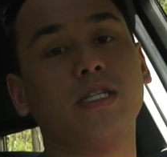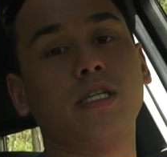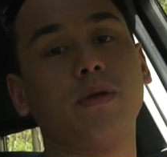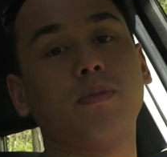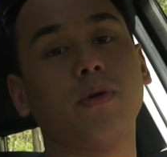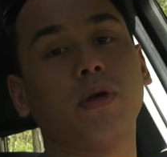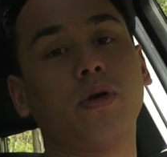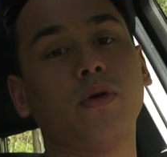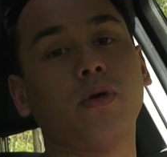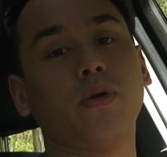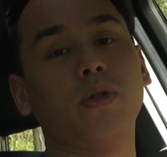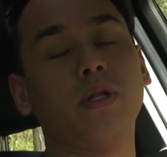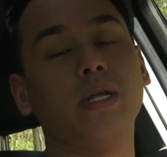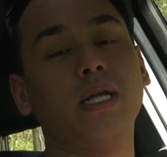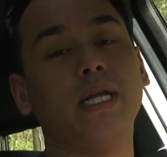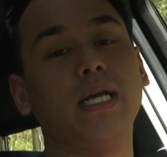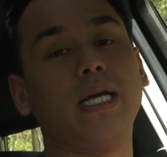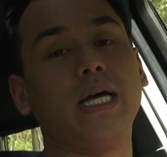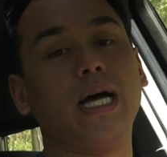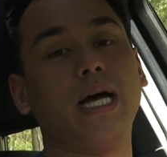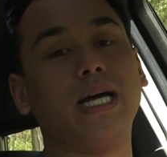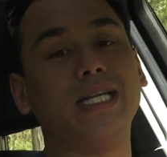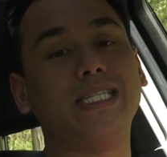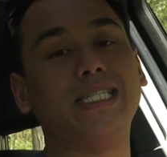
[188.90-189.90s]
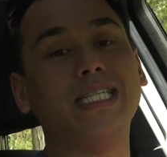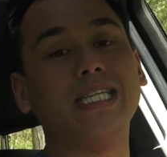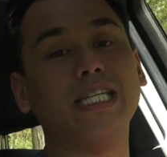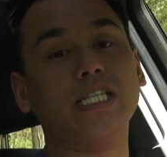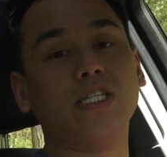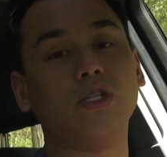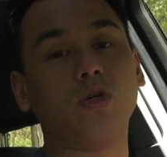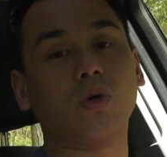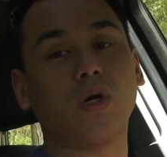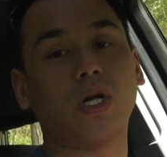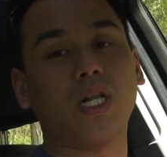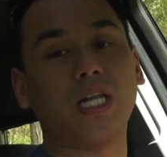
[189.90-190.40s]
the typical uh,
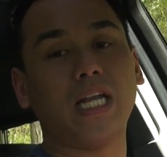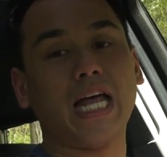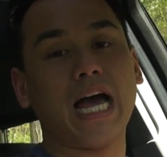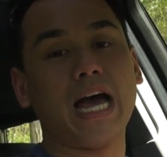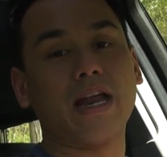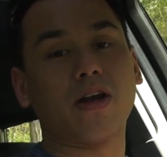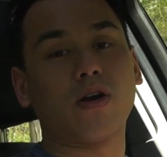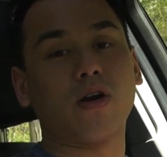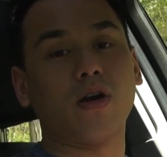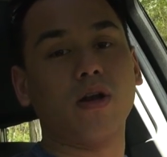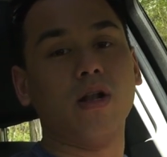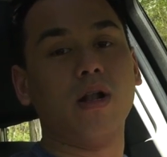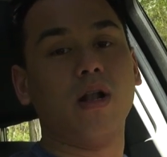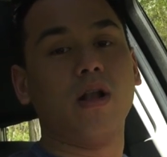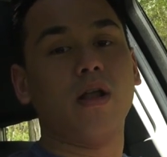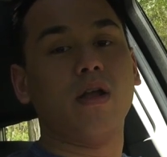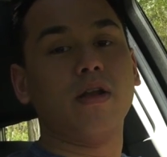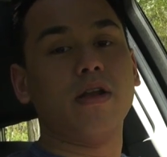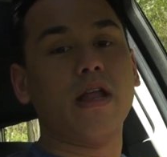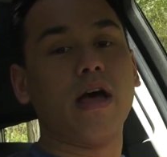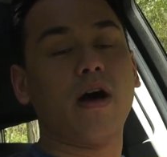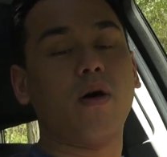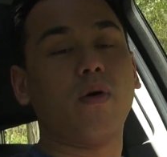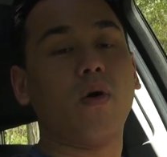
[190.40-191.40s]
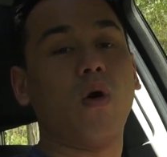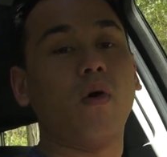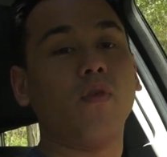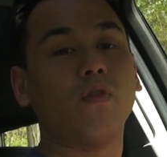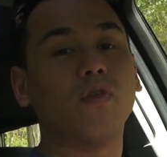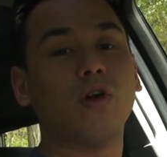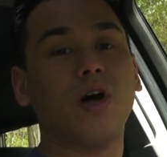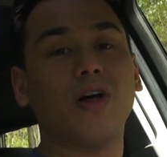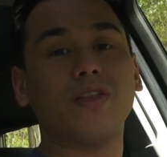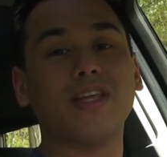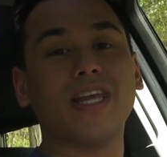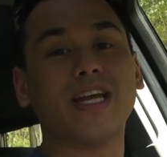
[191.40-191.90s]
diesel clatter. Now,
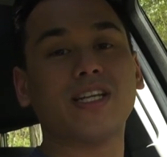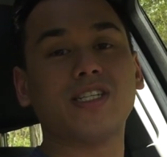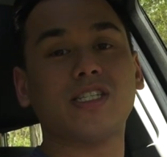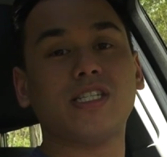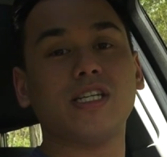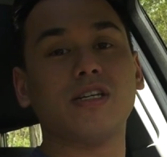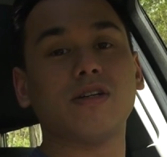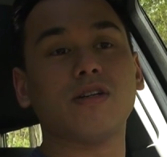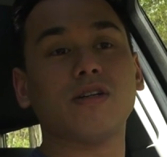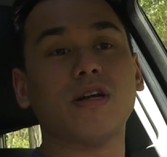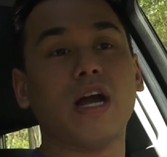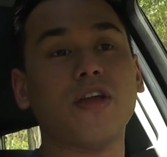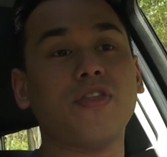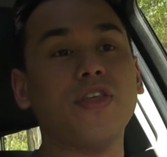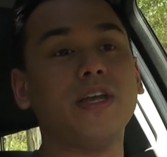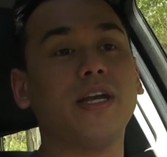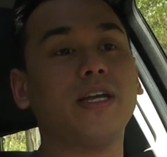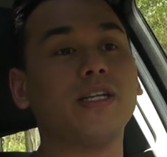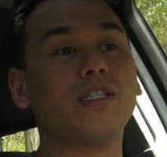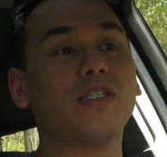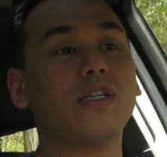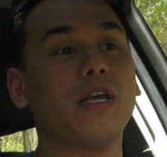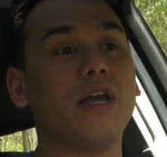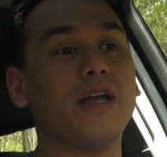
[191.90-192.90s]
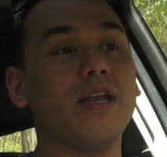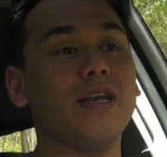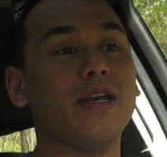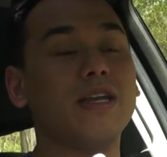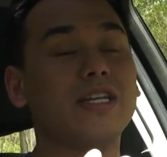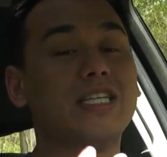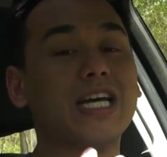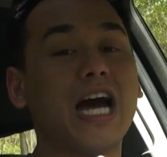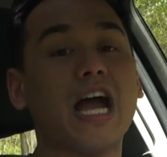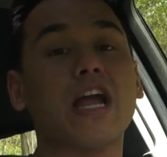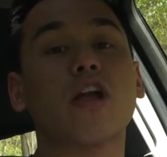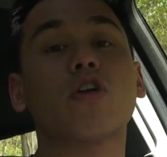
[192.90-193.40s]
overall, the exterior, I think it's
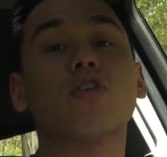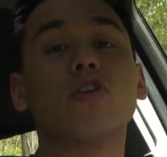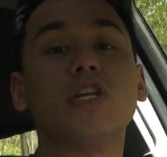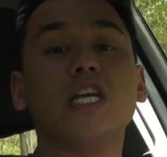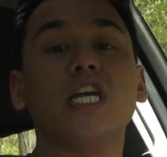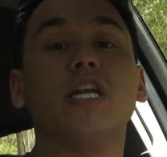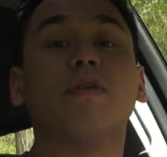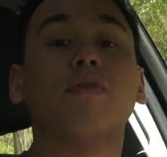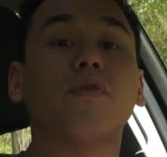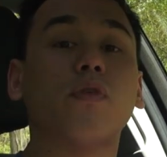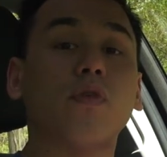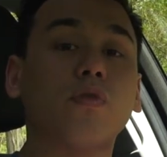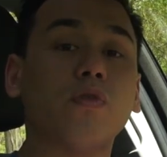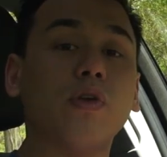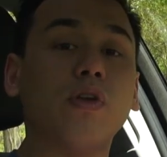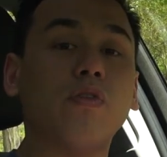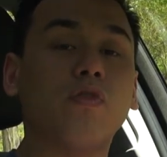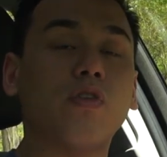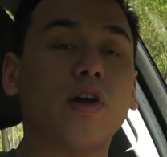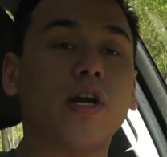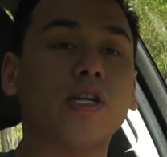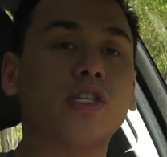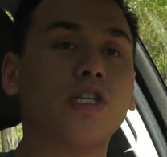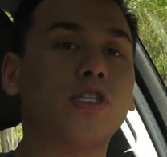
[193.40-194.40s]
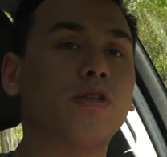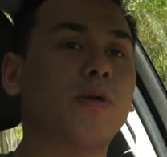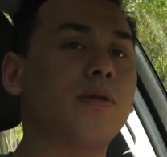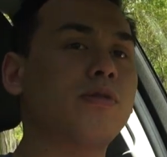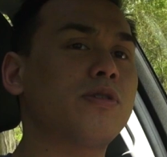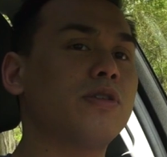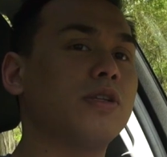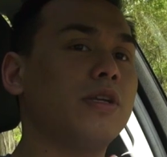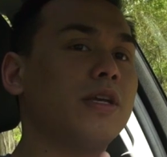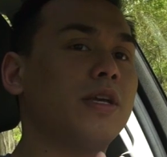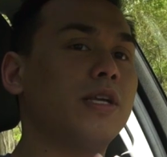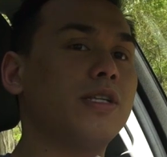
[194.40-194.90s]
in dire need of a refresh,
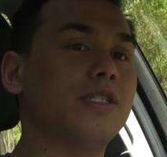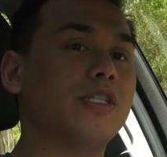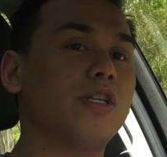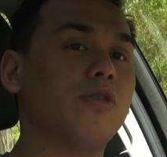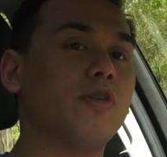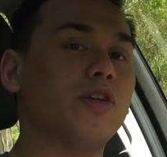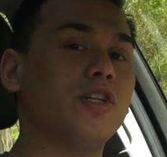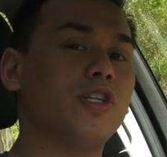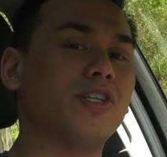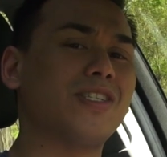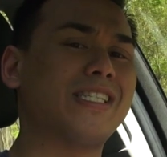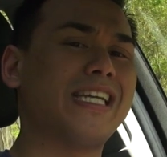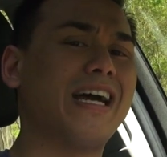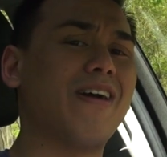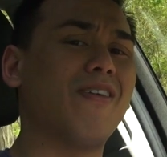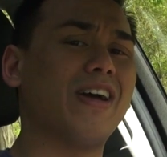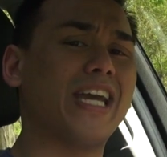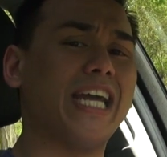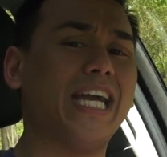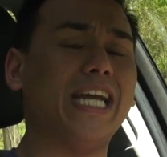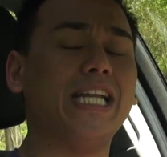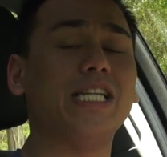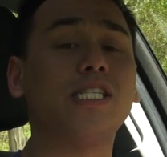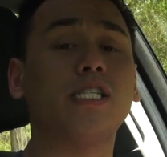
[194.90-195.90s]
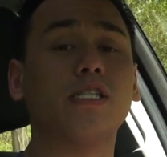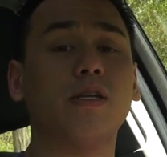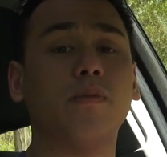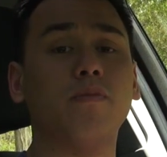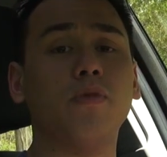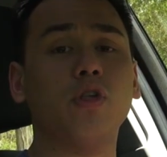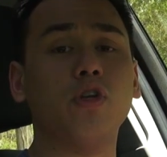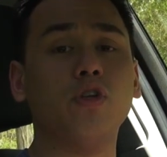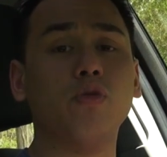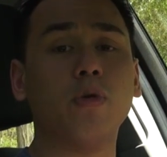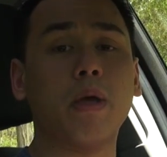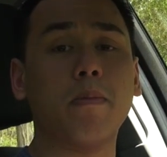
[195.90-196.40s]
especially considering just how
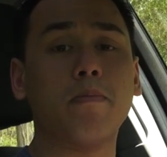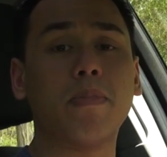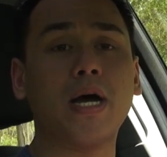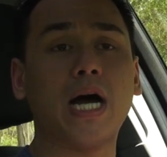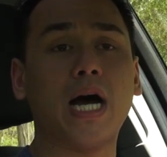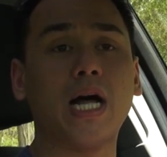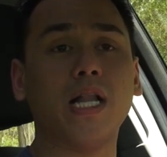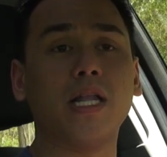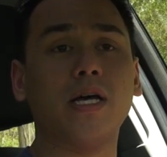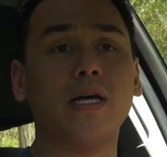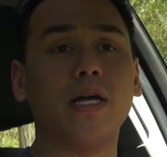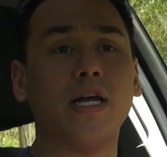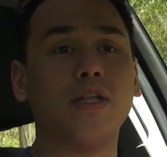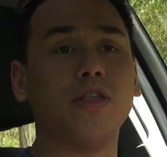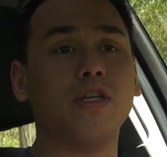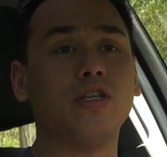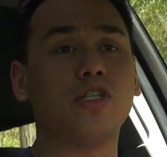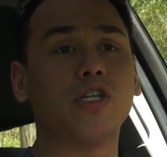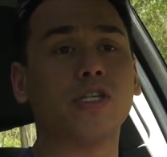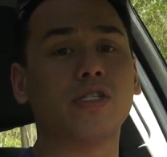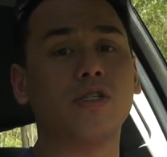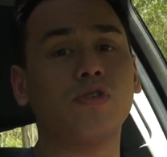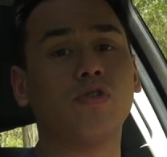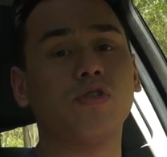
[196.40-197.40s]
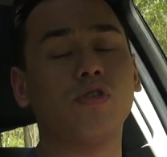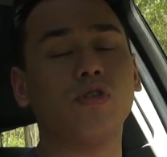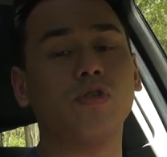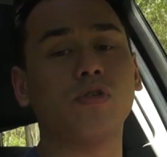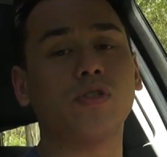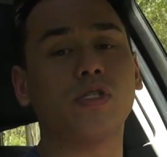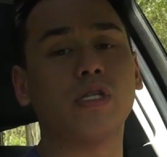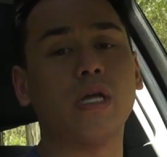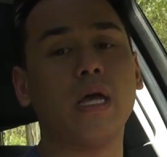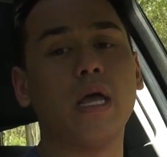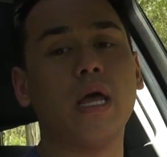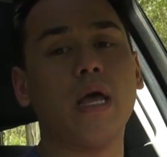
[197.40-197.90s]
handsome the new Impala and the just
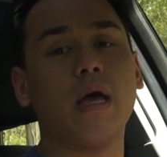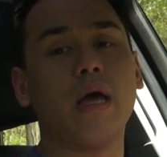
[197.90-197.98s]
introduced